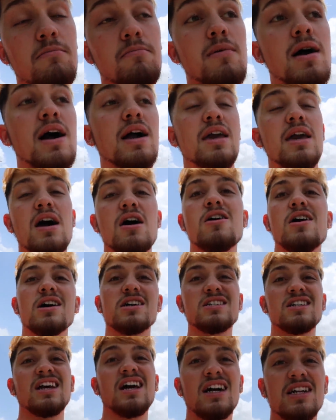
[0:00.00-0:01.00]
My account
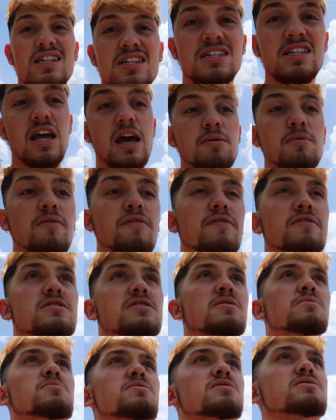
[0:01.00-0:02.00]
actually got disabled for
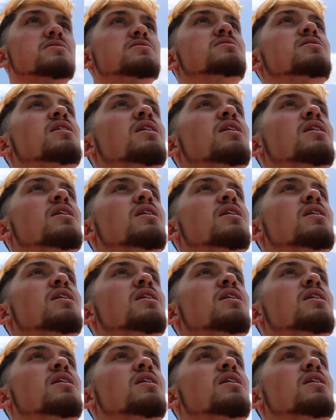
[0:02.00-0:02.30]
some reason.